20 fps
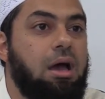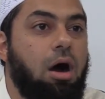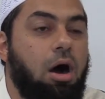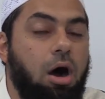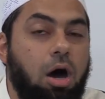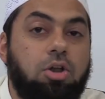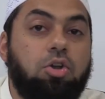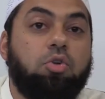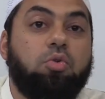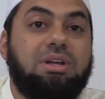
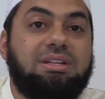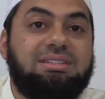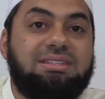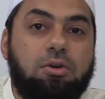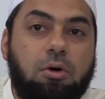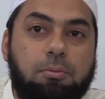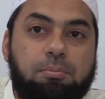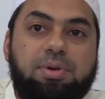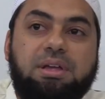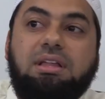
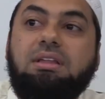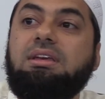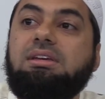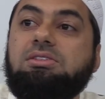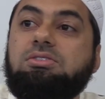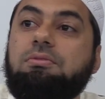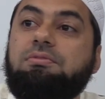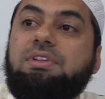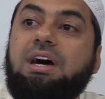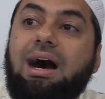hundreds of
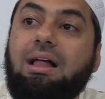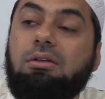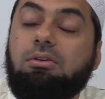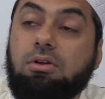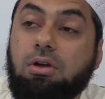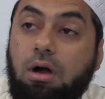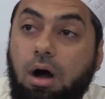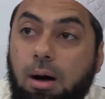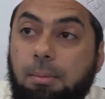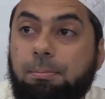billions of dollar
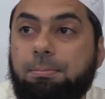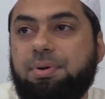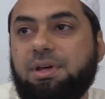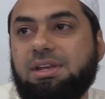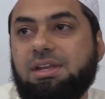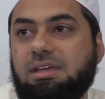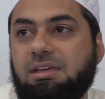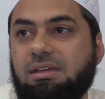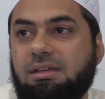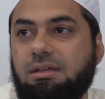
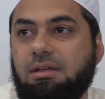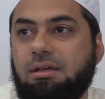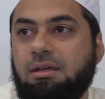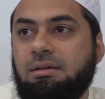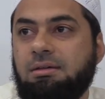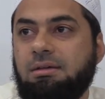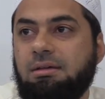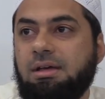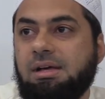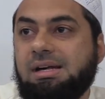company,
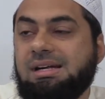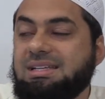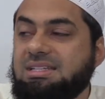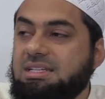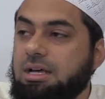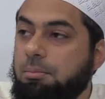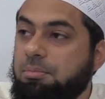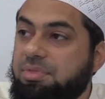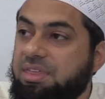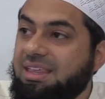
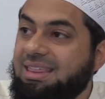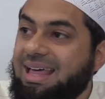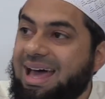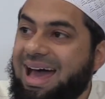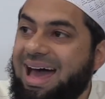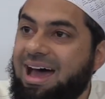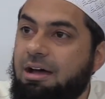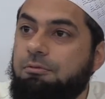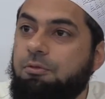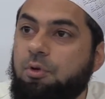something
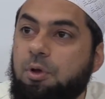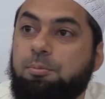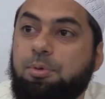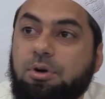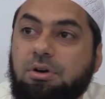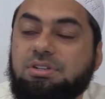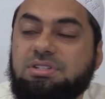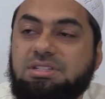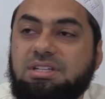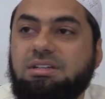that every
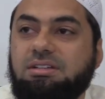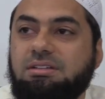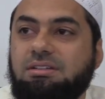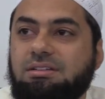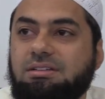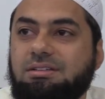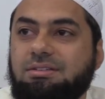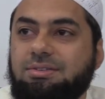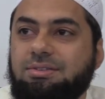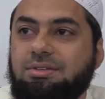
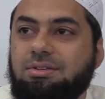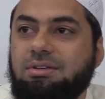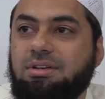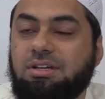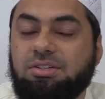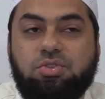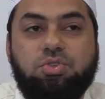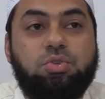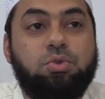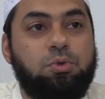person
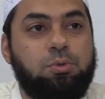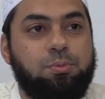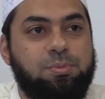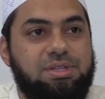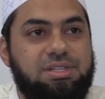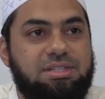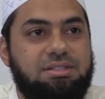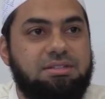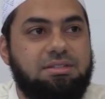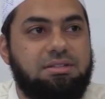
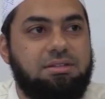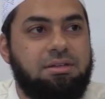consumes.